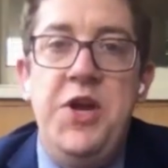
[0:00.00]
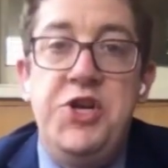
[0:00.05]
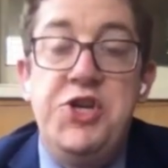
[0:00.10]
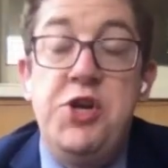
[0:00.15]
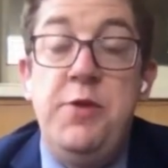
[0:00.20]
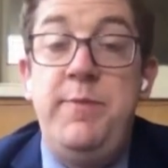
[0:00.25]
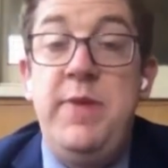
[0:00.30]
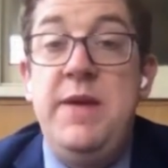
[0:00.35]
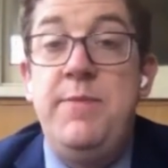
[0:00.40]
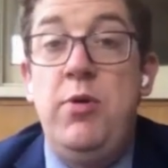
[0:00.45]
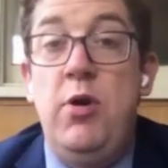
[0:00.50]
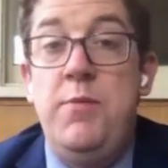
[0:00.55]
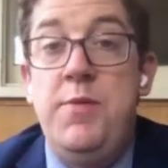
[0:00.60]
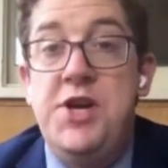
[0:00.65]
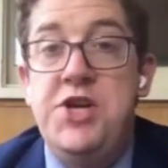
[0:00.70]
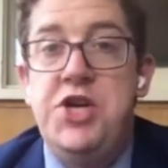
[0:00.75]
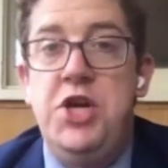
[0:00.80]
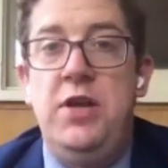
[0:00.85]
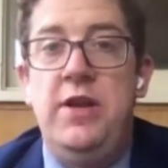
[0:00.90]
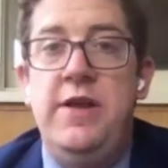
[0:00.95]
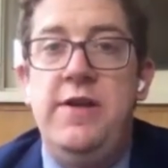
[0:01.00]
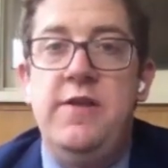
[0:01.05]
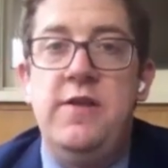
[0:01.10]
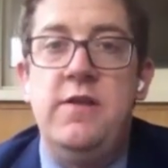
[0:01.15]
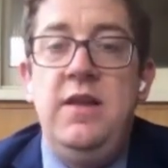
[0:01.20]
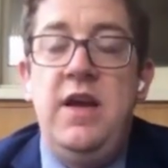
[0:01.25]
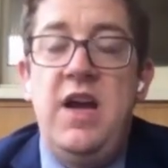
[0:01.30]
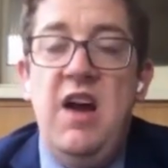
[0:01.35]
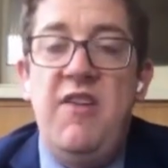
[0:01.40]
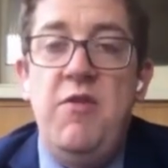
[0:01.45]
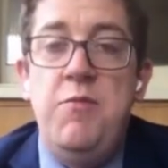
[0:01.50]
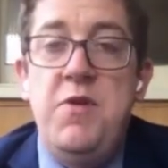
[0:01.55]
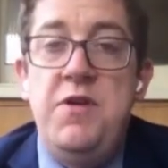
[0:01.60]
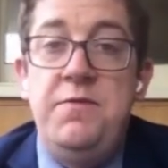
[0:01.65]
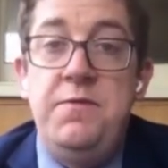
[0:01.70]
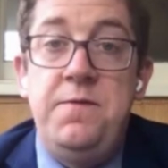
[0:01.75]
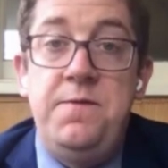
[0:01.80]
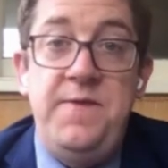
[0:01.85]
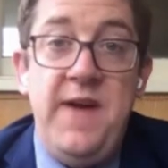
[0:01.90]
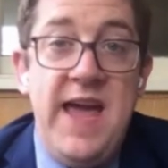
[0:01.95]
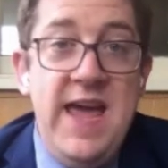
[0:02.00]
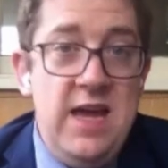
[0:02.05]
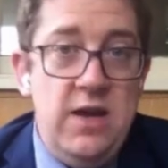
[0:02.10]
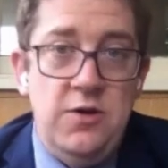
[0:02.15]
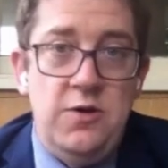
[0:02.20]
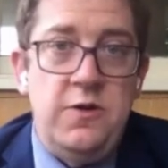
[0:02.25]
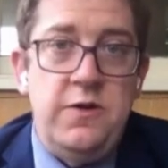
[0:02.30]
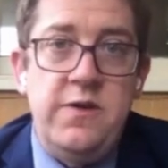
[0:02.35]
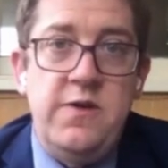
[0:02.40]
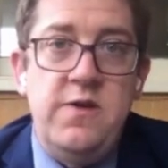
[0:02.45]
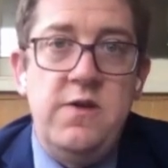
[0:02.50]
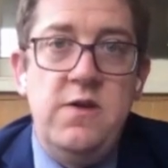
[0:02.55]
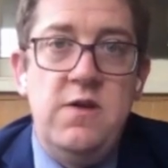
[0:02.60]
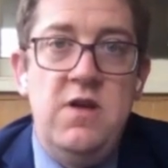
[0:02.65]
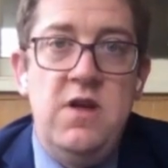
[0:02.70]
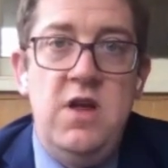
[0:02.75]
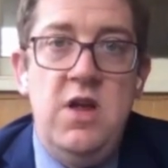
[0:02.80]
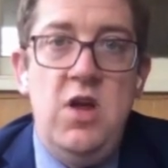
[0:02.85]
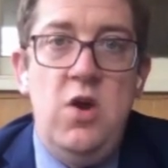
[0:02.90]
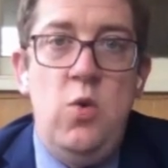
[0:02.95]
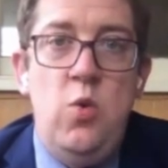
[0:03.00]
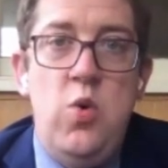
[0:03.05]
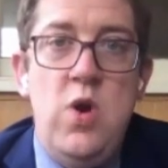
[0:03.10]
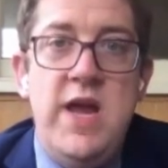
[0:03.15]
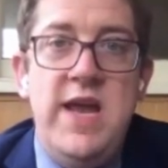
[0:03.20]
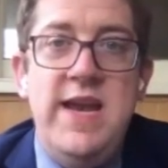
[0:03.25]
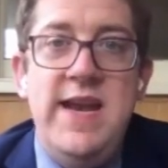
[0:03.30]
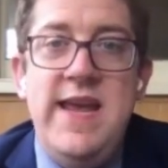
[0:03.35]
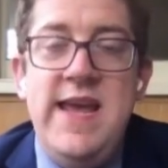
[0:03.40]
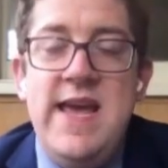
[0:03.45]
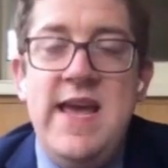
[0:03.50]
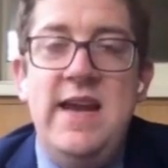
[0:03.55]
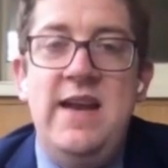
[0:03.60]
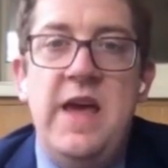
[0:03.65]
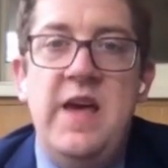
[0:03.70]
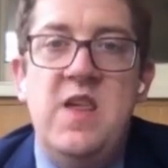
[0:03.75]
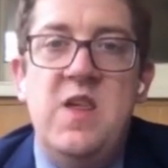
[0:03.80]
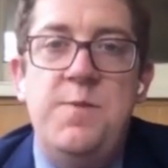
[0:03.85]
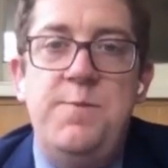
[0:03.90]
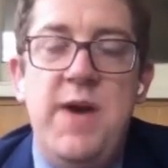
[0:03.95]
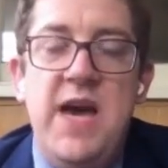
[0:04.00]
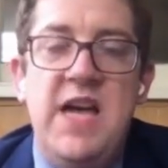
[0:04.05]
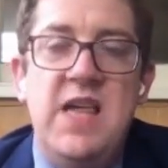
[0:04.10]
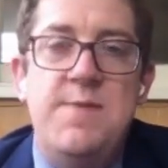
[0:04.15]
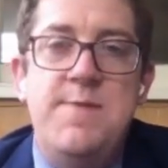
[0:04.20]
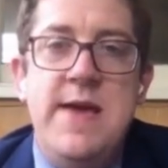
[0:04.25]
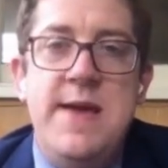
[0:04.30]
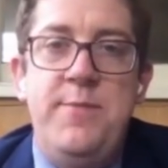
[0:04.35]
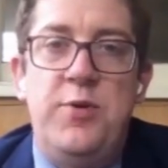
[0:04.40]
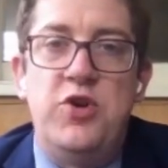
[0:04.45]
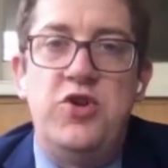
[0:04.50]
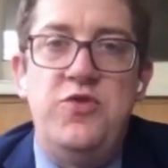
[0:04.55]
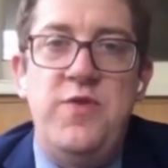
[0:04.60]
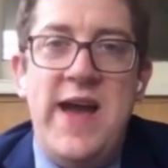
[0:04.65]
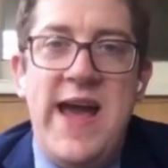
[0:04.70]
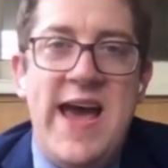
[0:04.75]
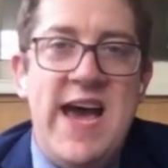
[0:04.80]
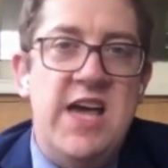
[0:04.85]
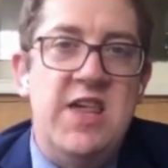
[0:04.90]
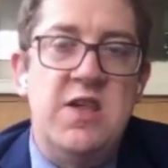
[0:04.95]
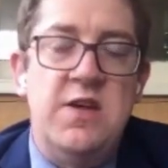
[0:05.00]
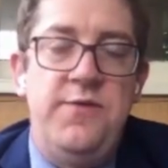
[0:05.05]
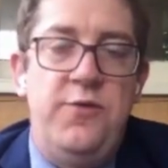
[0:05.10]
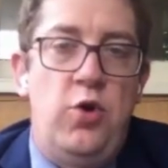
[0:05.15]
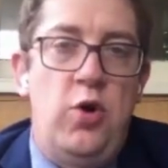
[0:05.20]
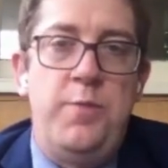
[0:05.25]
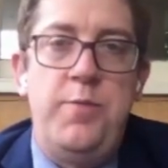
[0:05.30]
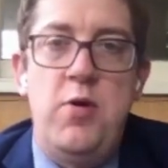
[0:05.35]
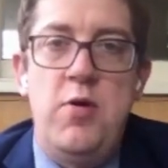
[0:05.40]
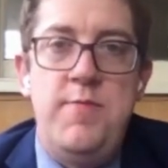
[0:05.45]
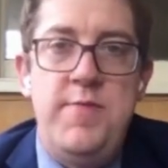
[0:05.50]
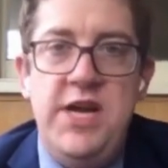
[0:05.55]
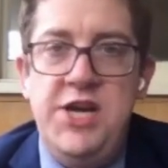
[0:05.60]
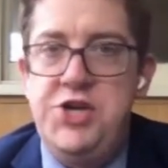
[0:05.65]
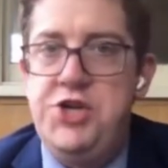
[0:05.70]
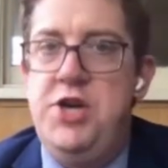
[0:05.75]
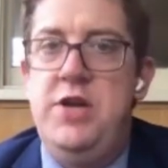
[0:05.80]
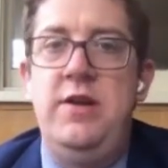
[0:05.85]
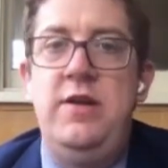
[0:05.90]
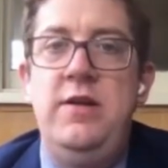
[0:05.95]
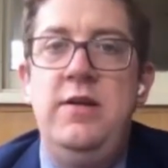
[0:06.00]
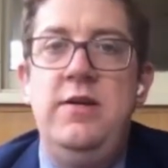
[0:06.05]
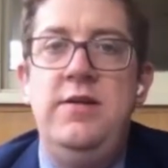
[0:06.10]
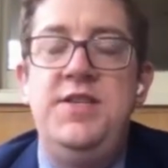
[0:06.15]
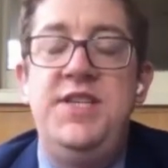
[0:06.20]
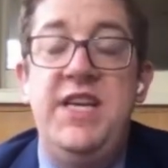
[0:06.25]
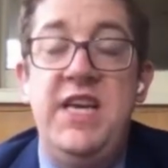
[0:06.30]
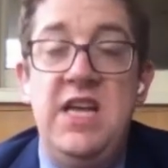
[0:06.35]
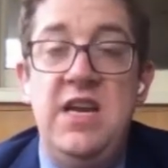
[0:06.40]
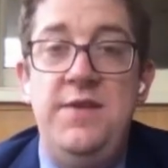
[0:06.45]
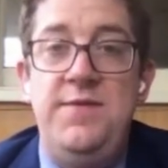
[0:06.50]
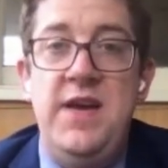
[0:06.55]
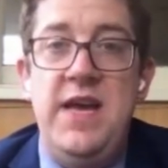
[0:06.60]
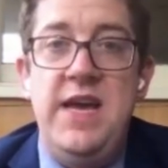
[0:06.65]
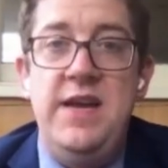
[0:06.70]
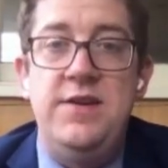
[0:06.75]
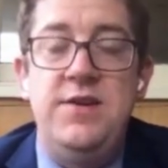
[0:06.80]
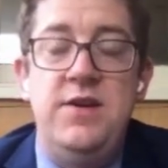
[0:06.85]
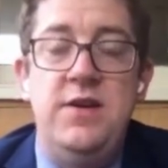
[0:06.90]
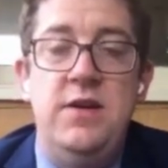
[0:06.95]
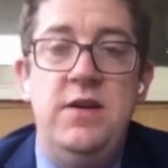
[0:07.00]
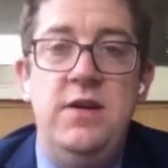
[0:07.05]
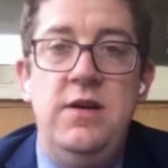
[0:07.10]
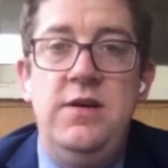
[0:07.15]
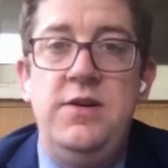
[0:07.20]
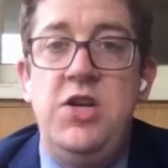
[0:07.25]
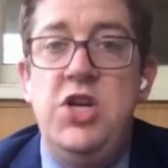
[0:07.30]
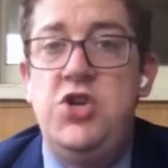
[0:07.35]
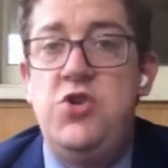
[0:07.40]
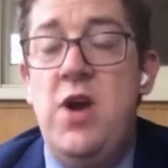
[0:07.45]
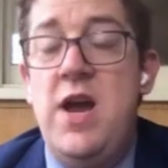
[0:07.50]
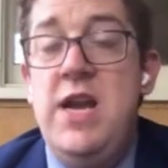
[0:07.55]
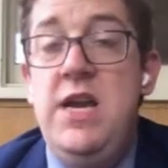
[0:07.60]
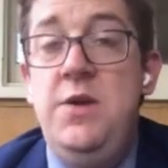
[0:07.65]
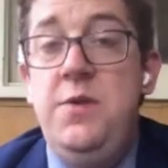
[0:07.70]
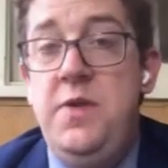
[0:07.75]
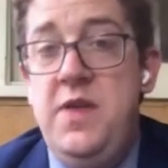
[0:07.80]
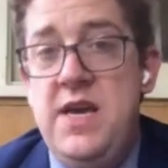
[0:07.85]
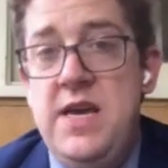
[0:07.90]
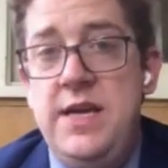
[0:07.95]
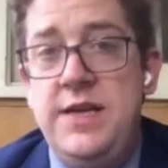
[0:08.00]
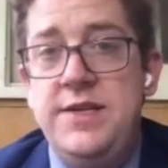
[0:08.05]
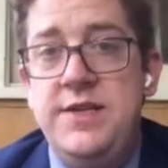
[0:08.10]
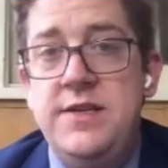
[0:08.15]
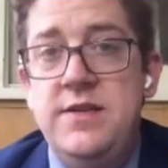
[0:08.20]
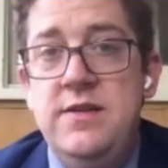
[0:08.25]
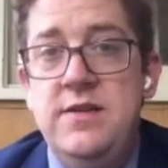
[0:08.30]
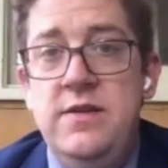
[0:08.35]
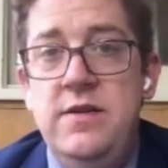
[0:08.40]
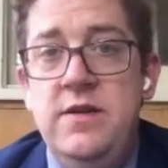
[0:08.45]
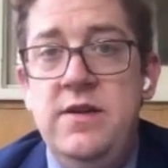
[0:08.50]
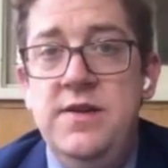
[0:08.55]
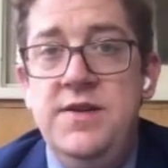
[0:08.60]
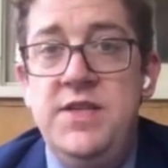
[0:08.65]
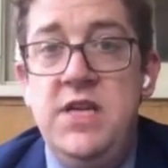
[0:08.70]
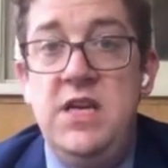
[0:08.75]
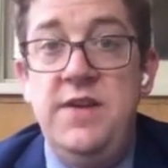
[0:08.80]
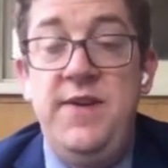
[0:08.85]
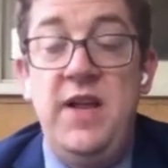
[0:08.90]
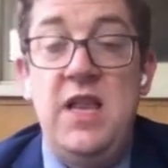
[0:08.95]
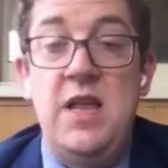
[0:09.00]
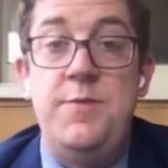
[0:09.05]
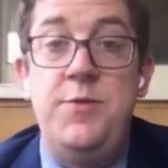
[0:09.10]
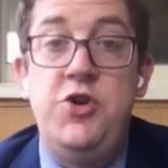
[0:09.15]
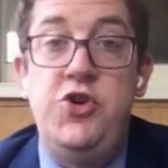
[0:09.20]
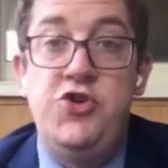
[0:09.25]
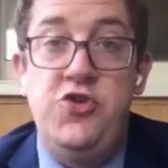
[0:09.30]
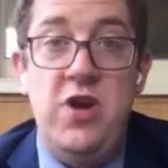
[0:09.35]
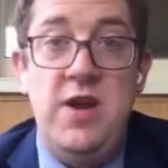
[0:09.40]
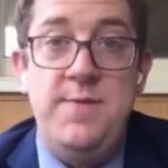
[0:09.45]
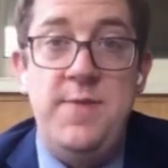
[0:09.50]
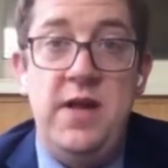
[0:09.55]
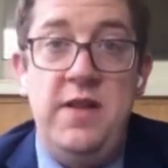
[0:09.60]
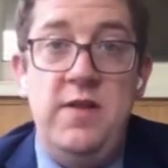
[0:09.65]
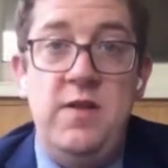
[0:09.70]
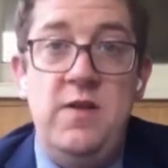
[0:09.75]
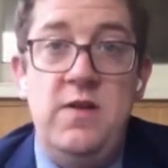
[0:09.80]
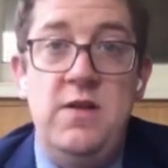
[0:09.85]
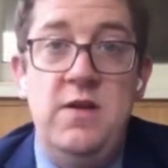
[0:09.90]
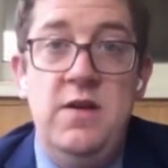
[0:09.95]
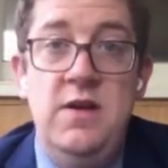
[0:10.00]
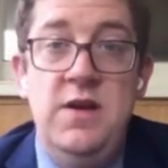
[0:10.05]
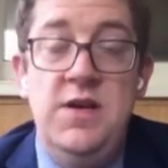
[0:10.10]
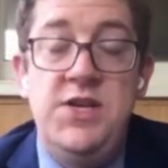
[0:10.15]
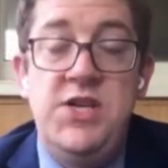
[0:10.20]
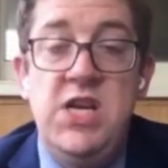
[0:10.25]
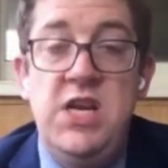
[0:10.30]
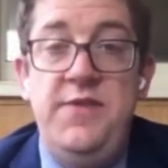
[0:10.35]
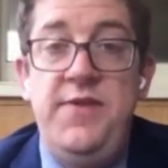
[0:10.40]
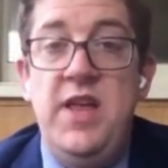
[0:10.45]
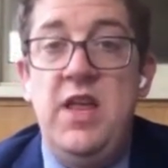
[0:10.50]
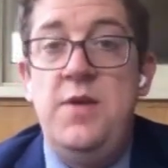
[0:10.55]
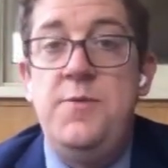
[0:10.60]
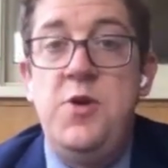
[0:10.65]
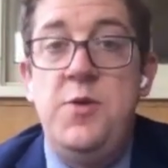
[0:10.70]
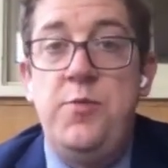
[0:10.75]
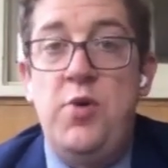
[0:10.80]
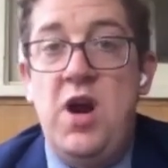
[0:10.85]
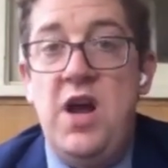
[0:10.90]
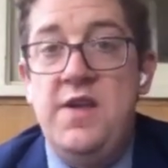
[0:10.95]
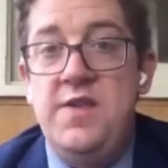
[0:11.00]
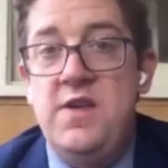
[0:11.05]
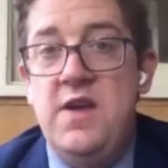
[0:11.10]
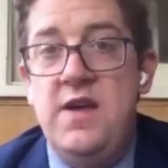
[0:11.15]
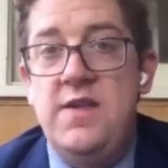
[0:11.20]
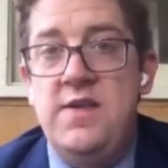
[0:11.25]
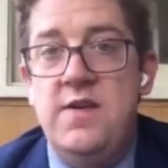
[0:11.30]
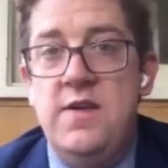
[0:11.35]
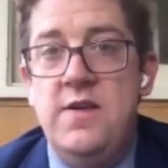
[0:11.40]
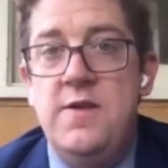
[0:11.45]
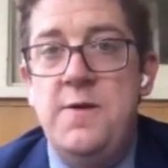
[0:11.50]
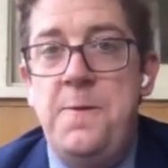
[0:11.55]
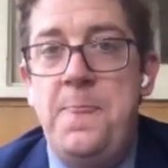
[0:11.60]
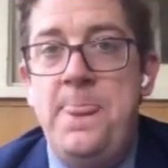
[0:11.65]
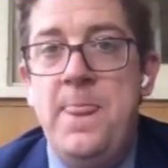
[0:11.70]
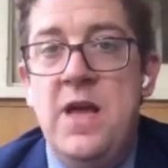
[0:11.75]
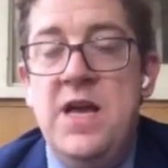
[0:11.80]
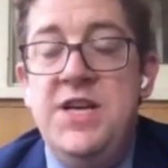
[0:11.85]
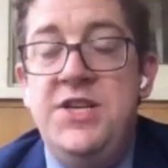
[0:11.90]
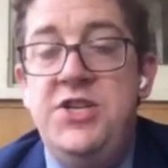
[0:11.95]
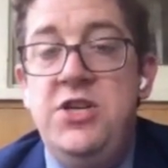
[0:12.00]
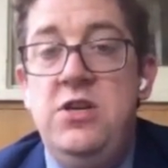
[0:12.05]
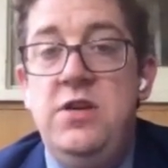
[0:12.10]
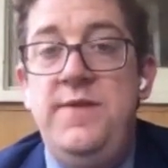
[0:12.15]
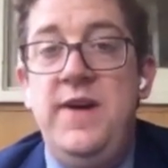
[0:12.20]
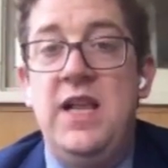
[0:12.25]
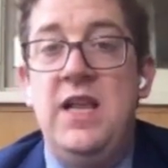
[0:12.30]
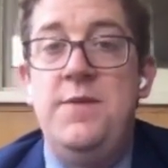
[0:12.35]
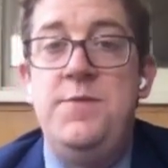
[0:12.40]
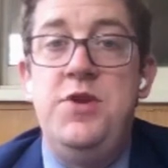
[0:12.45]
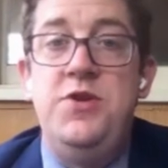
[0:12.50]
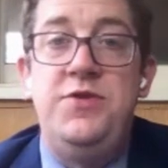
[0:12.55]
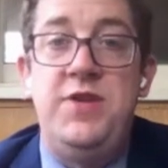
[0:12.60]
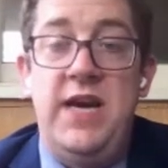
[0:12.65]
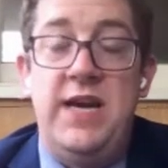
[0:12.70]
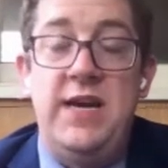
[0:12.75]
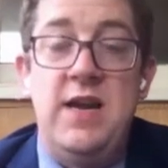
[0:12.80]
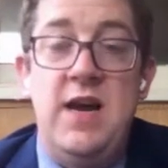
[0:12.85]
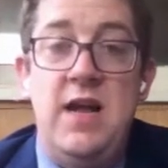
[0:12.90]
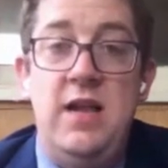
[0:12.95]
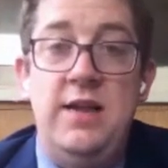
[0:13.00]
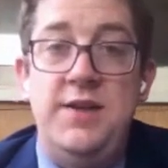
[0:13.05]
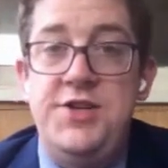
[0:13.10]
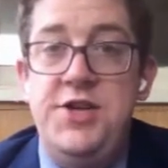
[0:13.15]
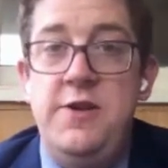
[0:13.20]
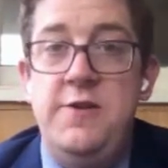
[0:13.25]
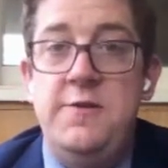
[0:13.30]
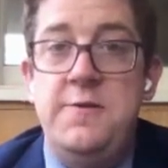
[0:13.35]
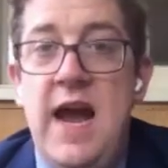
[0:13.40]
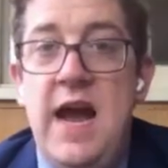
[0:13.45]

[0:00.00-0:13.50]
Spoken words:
should be permissionless. The government fails when it expects people to ask for permission to innovate, to try new things, to develop new treatments, to develop new processes, to develop new technologies.